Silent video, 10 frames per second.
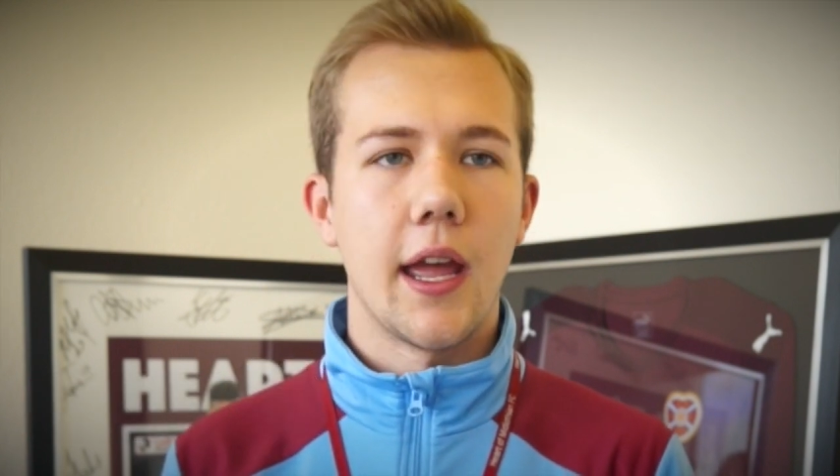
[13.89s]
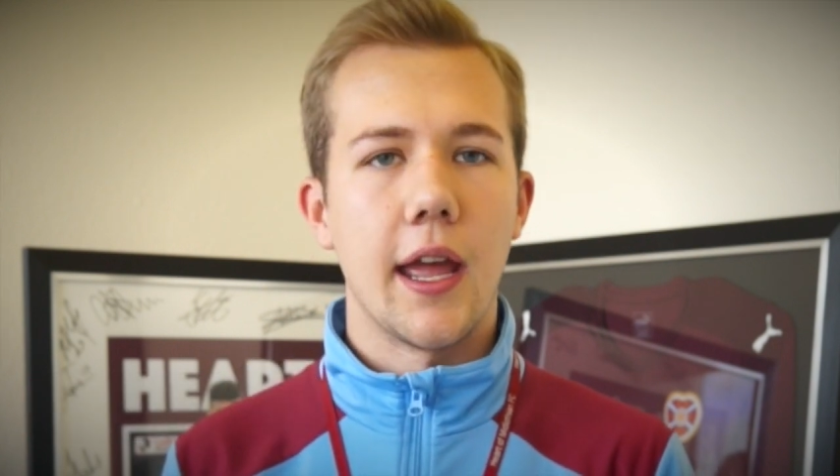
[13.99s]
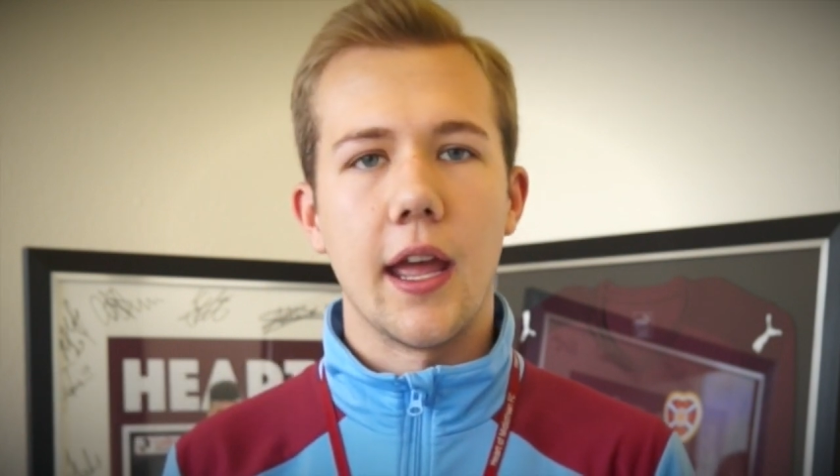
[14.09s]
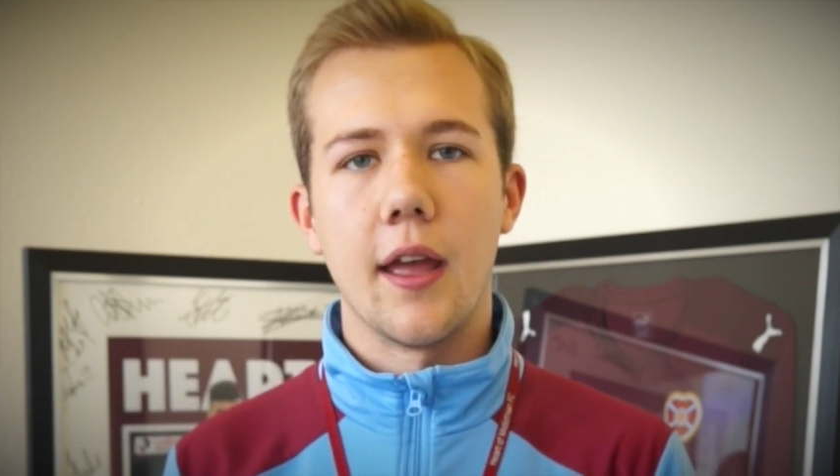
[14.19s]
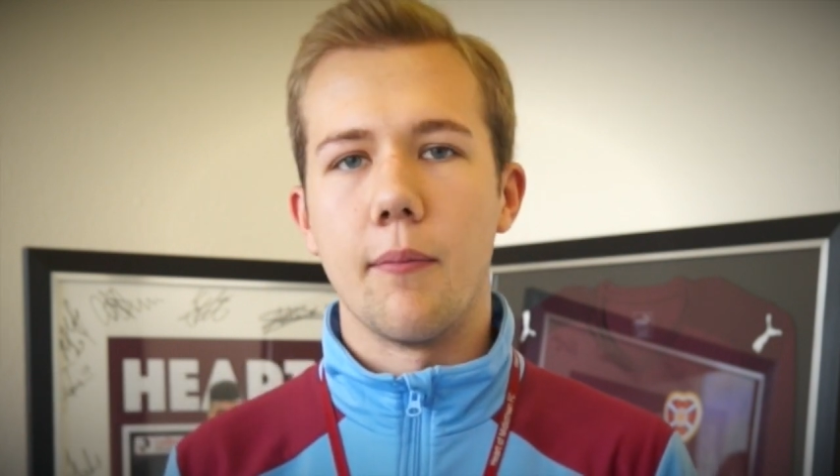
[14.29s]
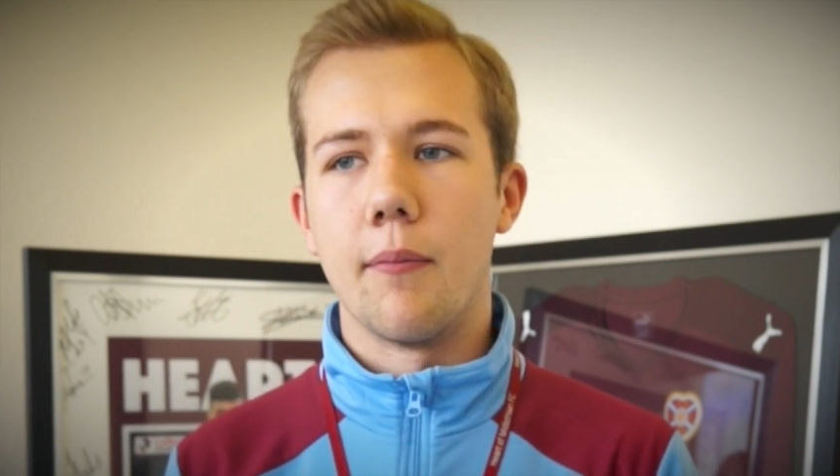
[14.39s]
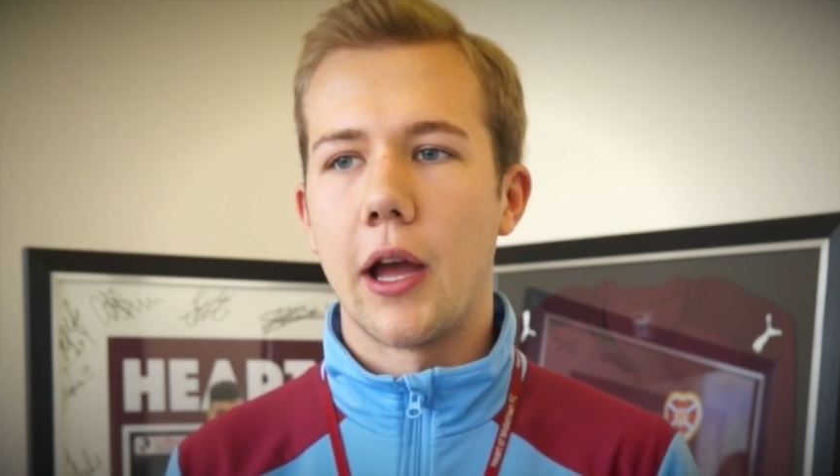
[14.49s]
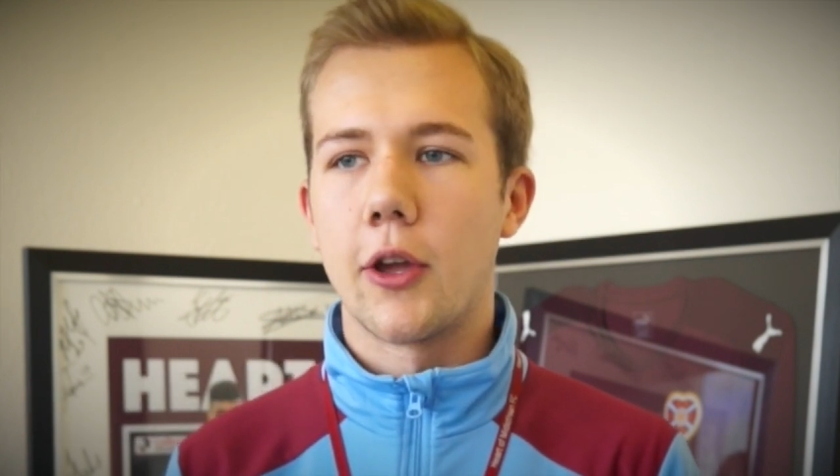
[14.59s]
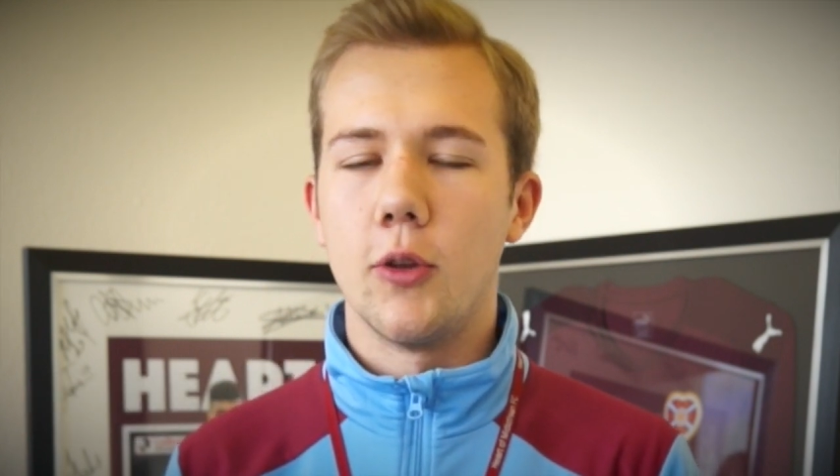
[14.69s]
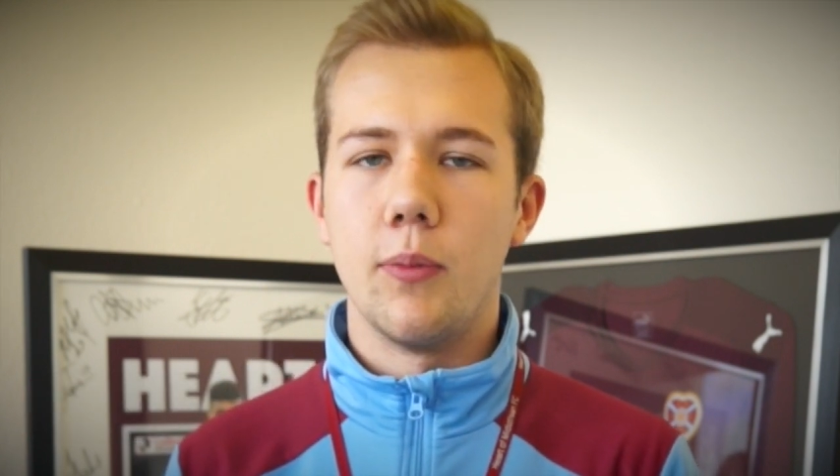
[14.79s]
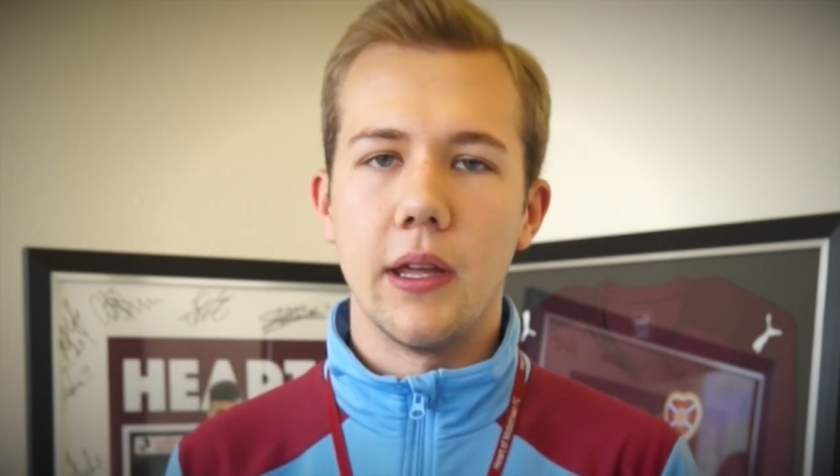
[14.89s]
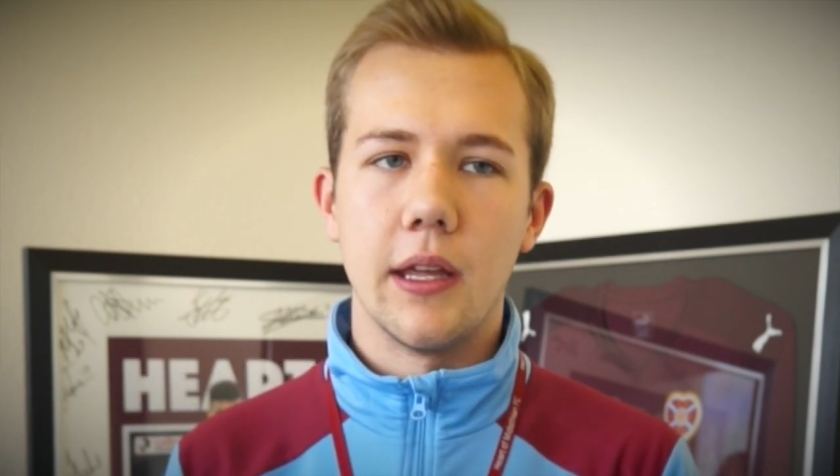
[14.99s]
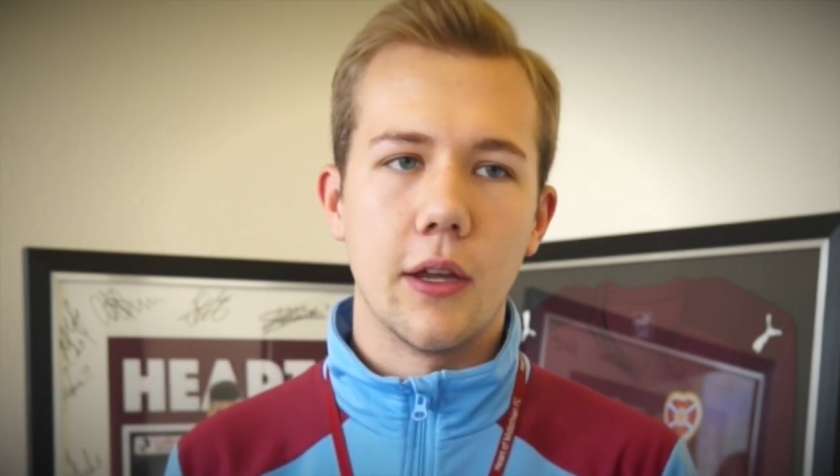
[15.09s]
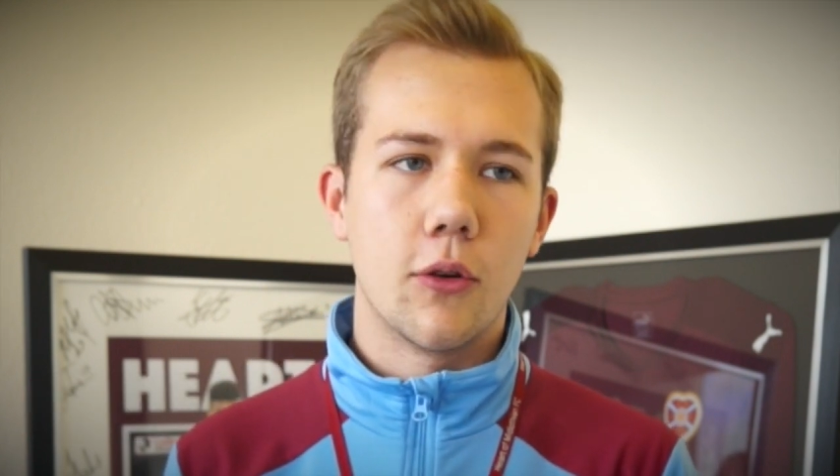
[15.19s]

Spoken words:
I could be